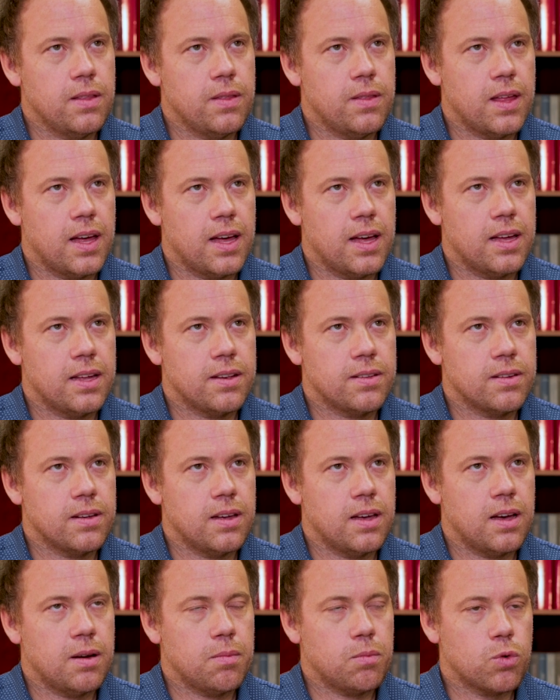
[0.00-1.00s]
that
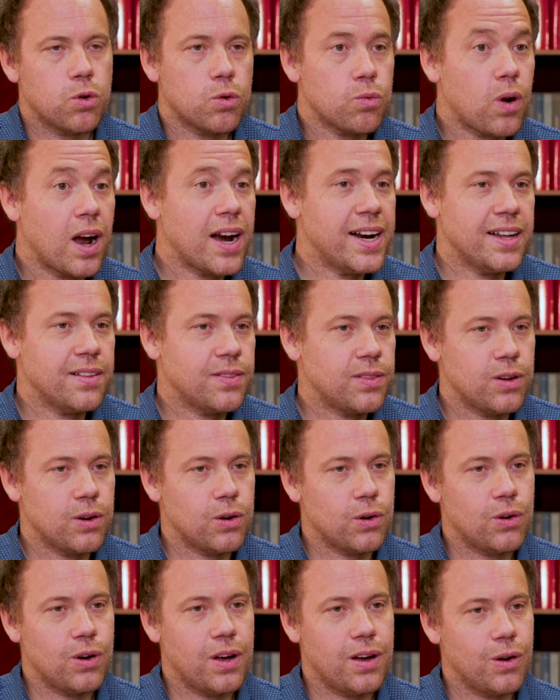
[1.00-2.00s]
we're right at
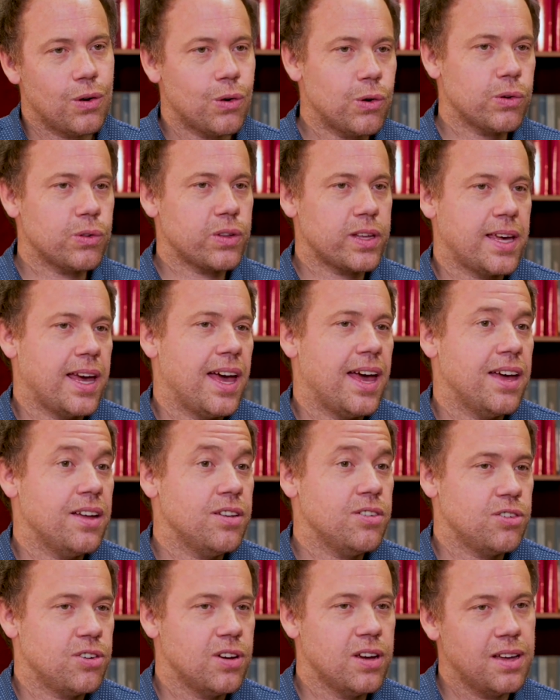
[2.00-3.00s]
the early
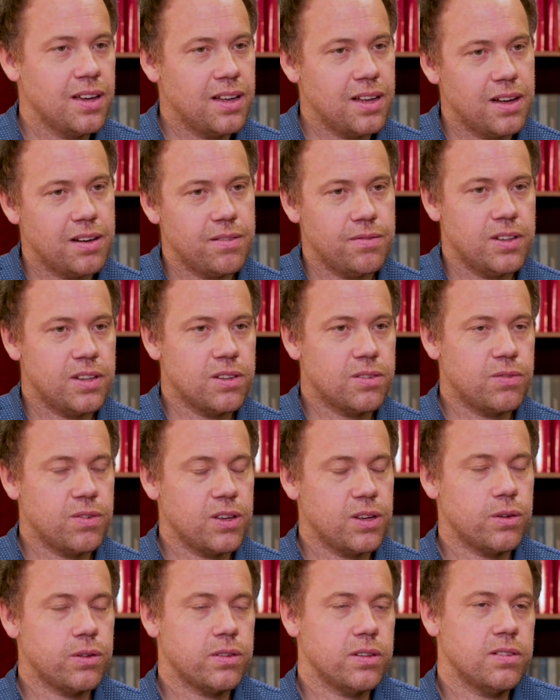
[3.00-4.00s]
edge of this
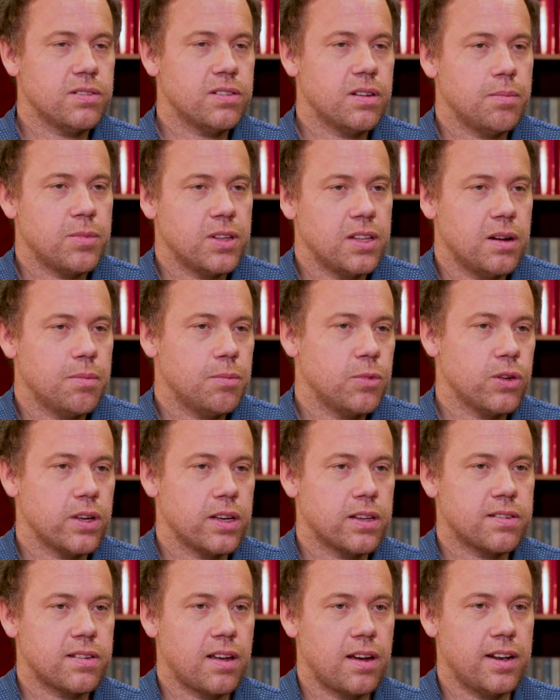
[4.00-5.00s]
field, and something I'm really
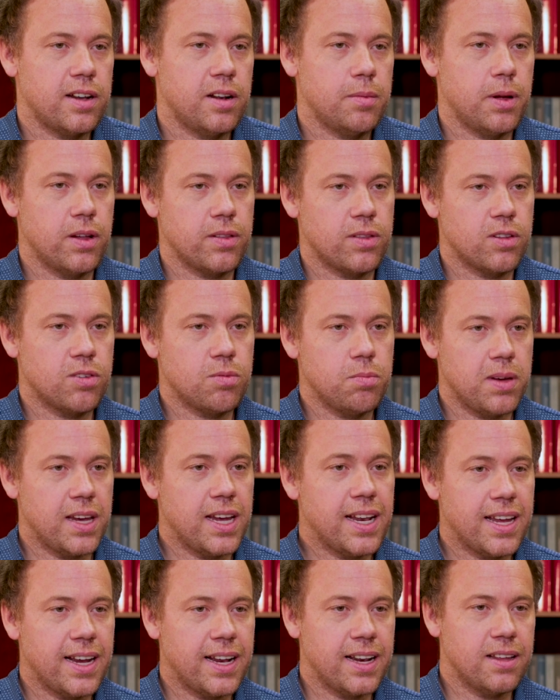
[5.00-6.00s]
excited about this
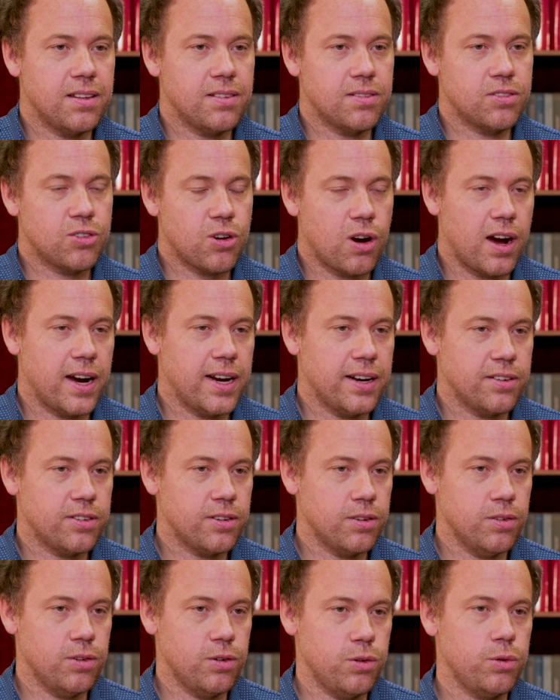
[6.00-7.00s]
meeting is trying
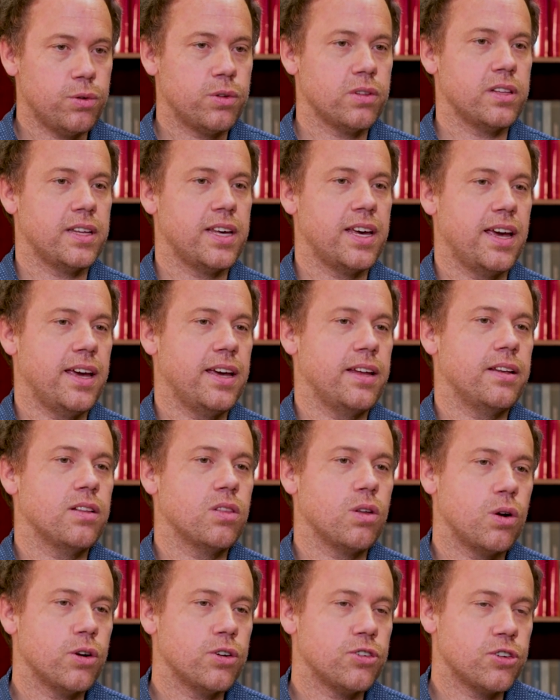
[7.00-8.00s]
to nucleate
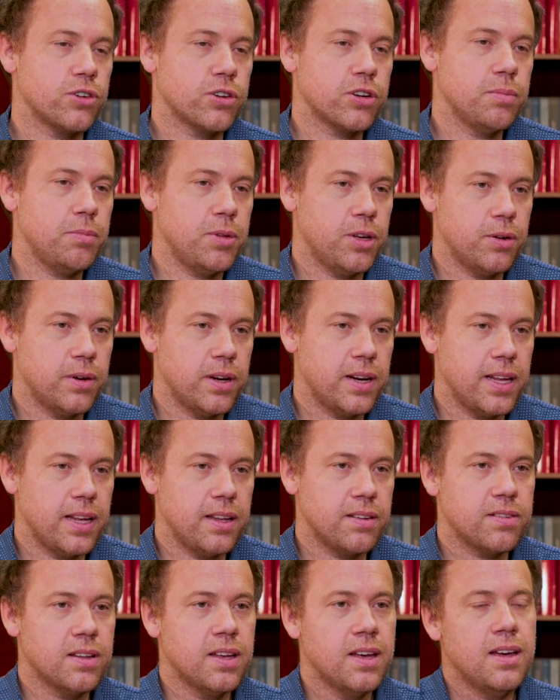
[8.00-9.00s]
larger
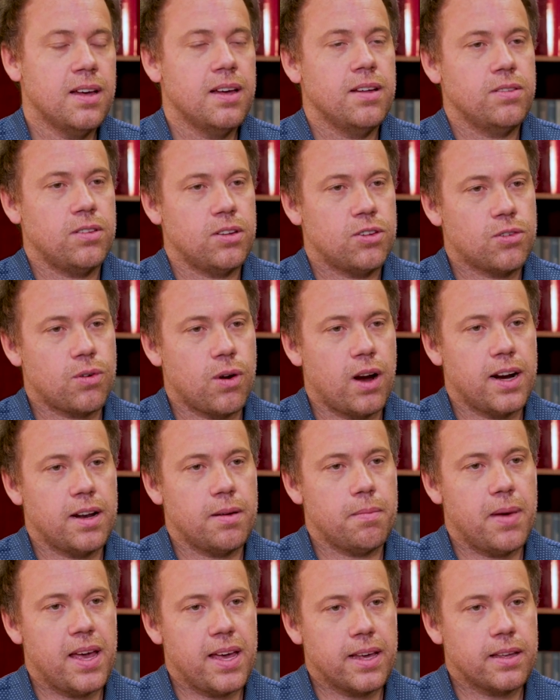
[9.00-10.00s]
communities to try
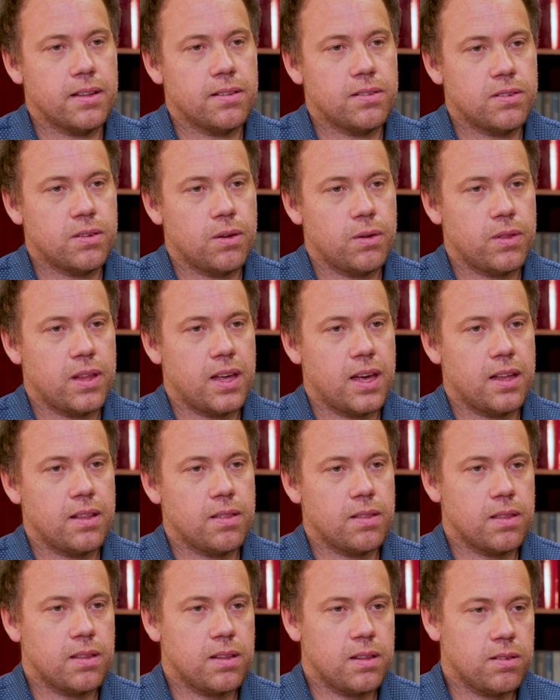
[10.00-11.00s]
to make it so that
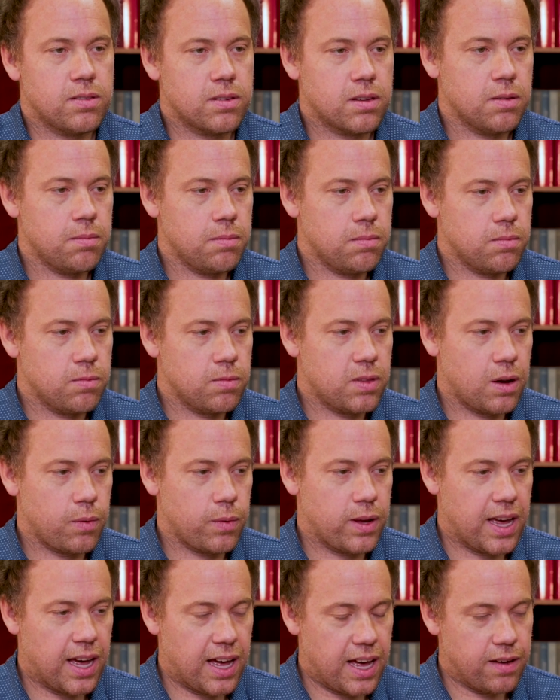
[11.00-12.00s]
that
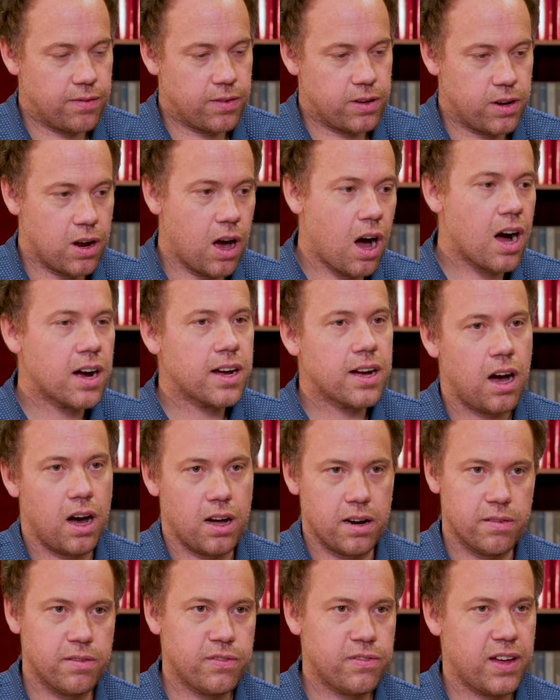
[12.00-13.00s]
we have a
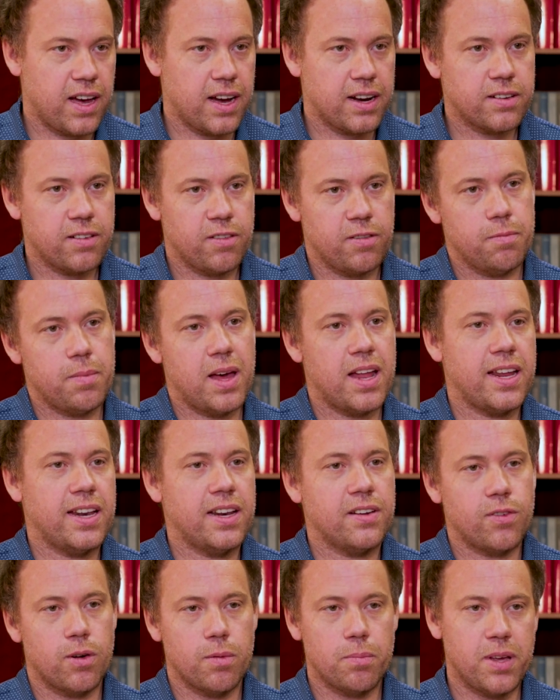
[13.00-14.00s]
knock-on effect of many
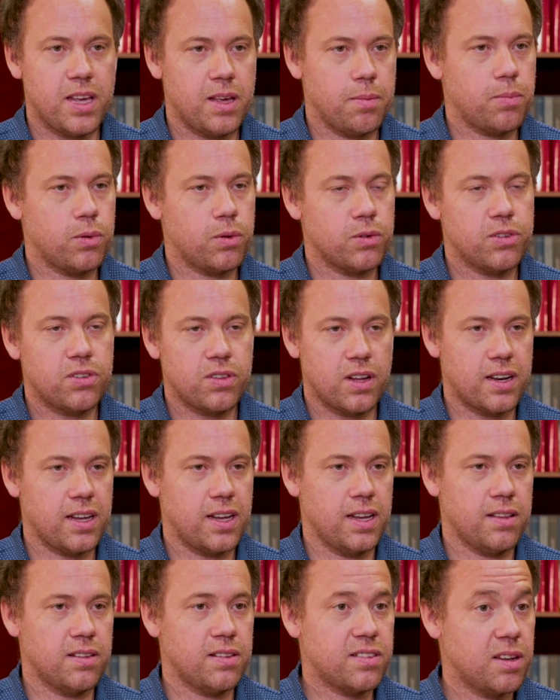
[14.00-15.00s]
different people
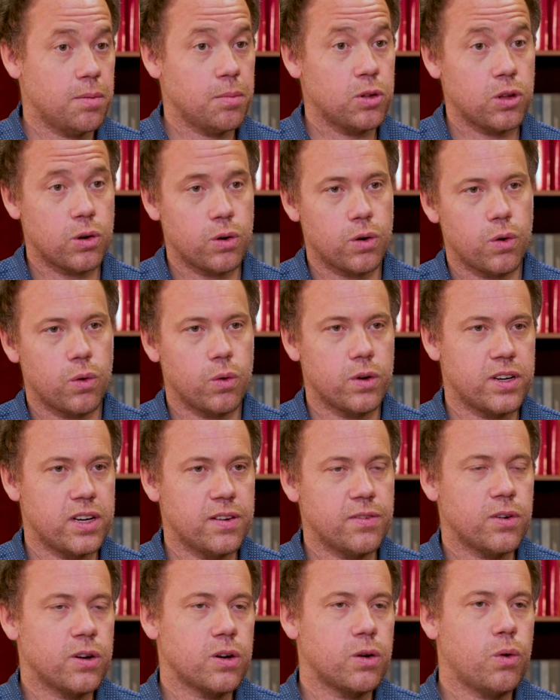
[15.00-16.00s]
studying similar or different